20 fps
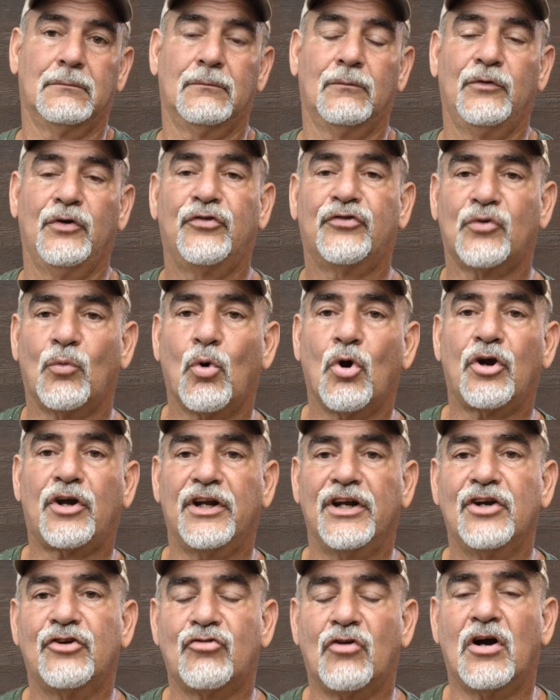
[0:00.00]
used to work in
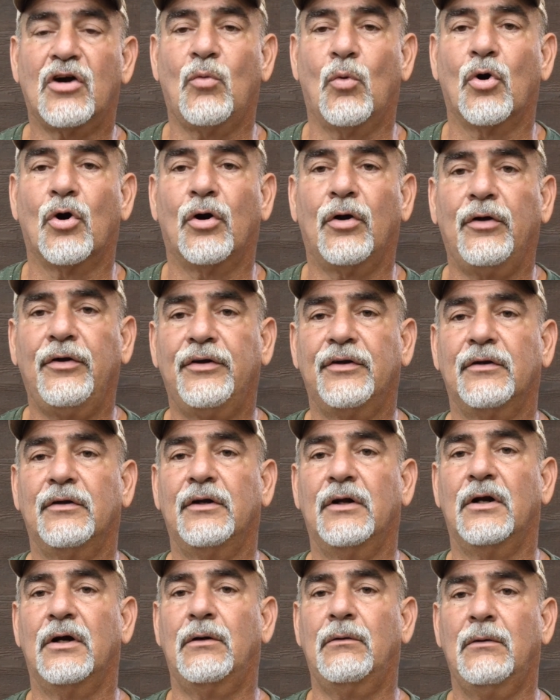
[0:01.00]
the drug world,
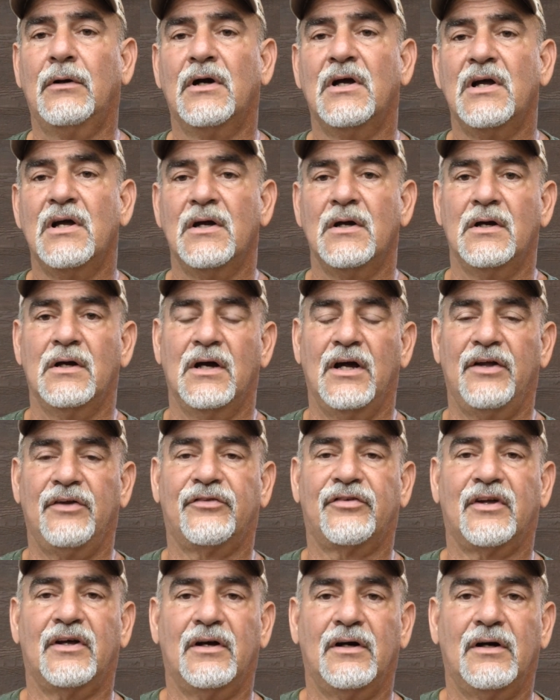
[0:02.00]
as
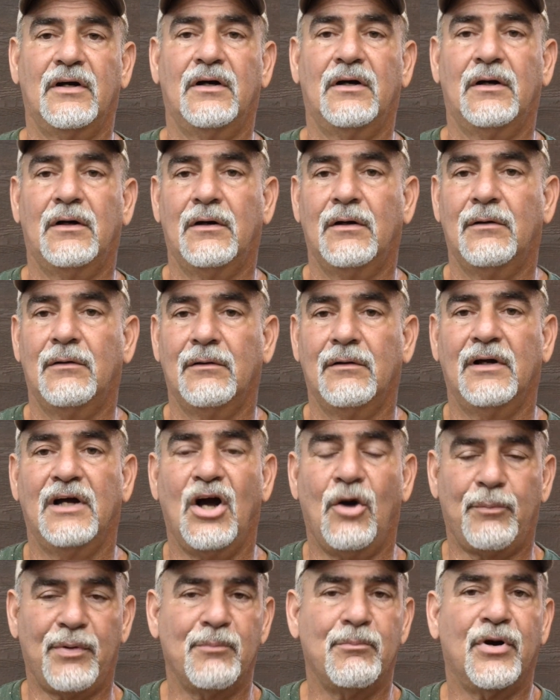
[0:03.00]

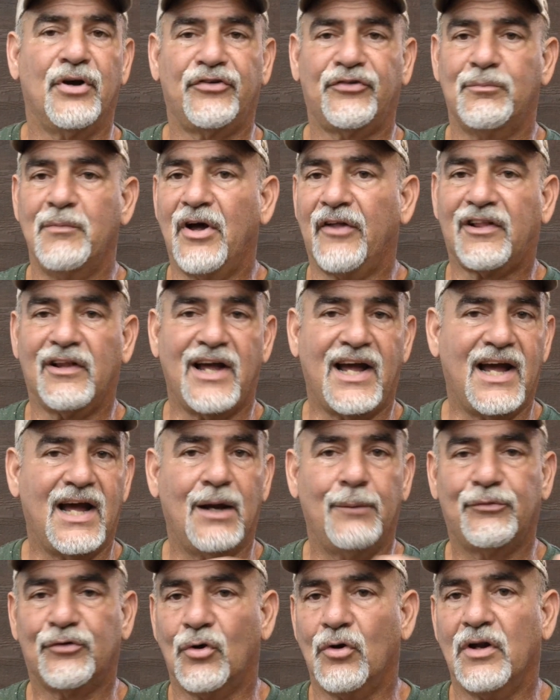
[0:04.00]
helping bust meth
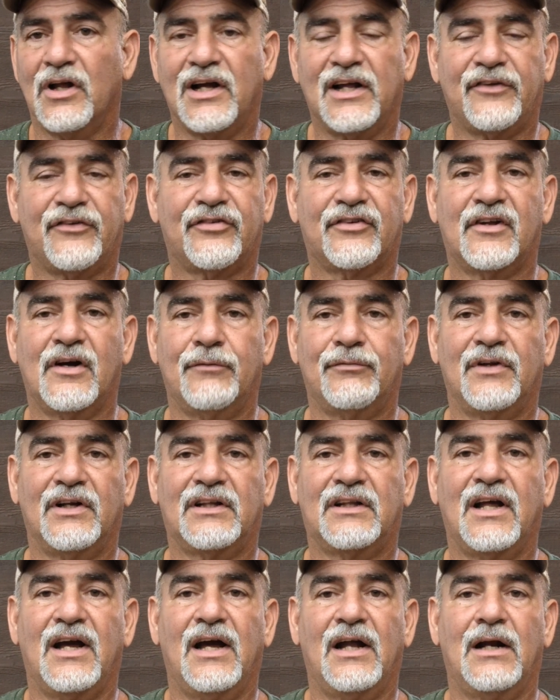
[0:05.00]
labs, all that stuff
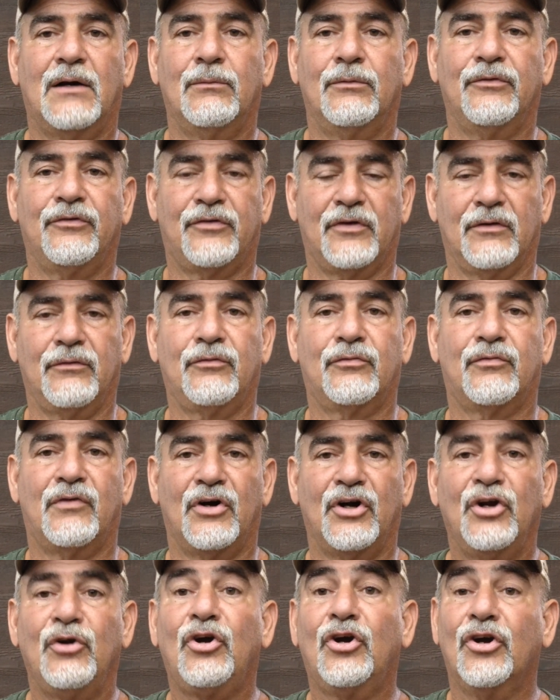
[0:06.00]
like that. I was
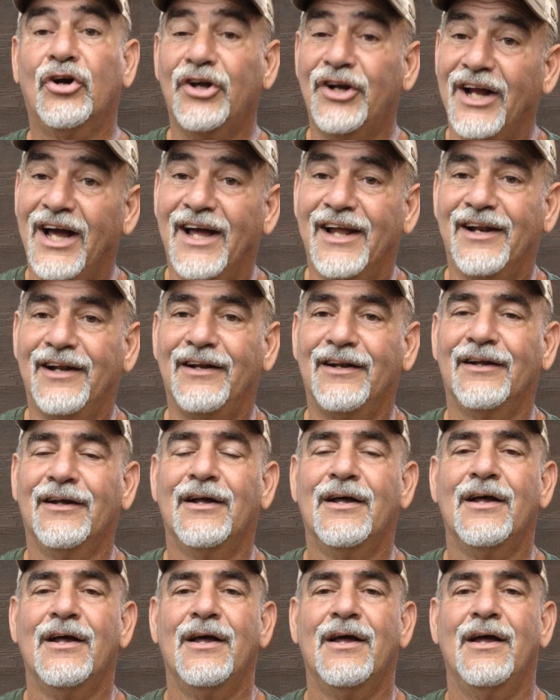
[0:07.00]
very good at it.
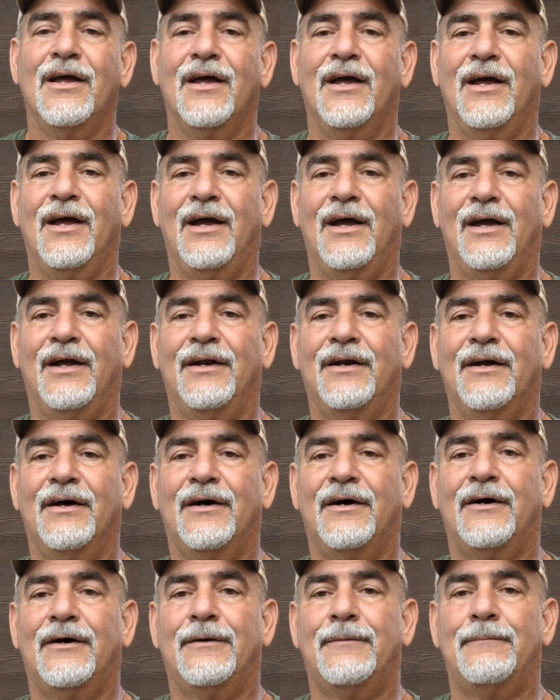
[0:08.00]
And
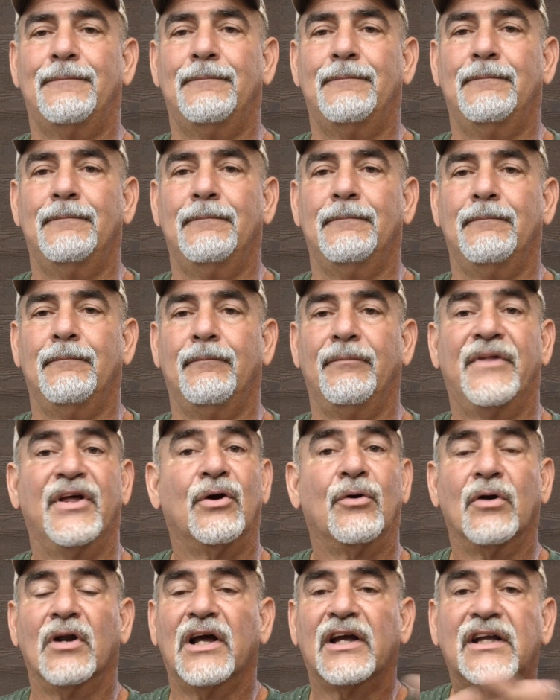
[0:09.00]
they
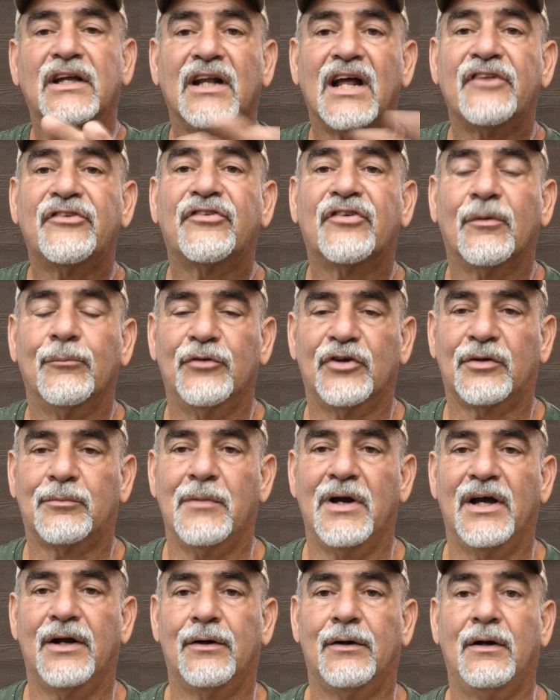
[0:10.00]
don't like that subject
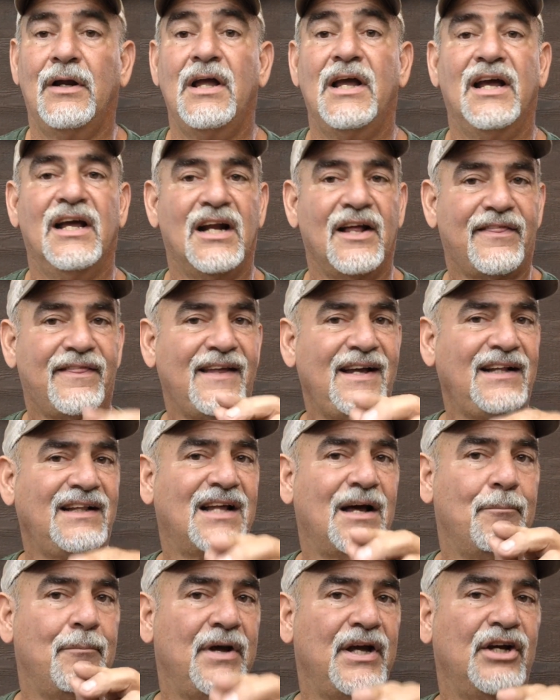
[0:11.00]
matter. And I think
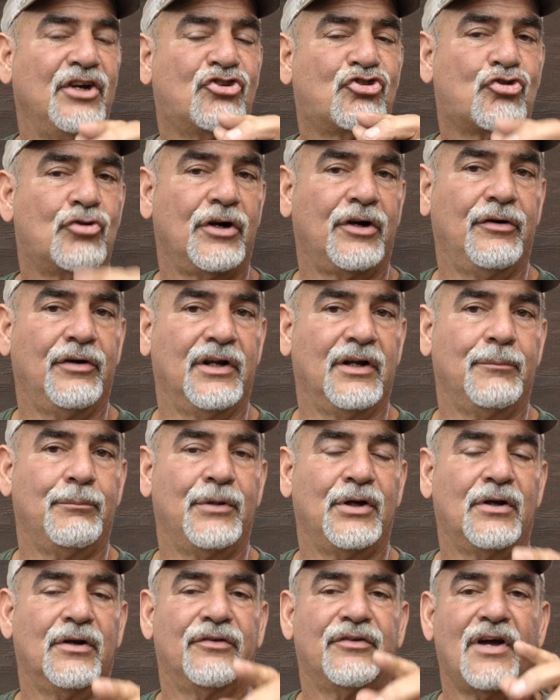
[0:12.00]
that may have triggered it
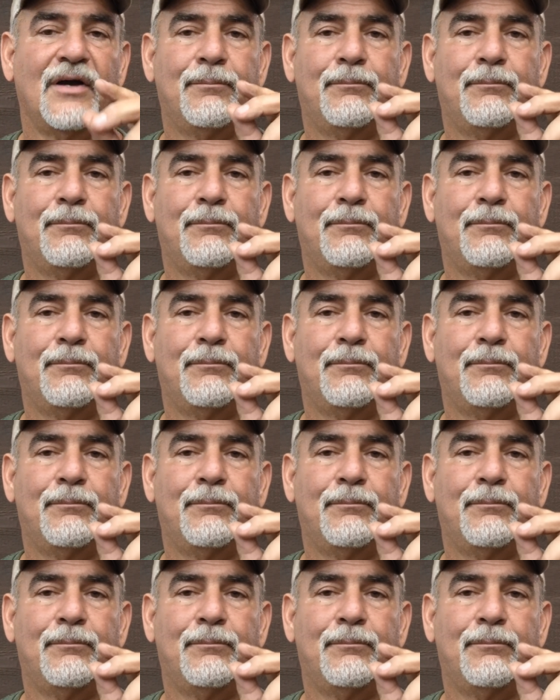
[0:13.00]
because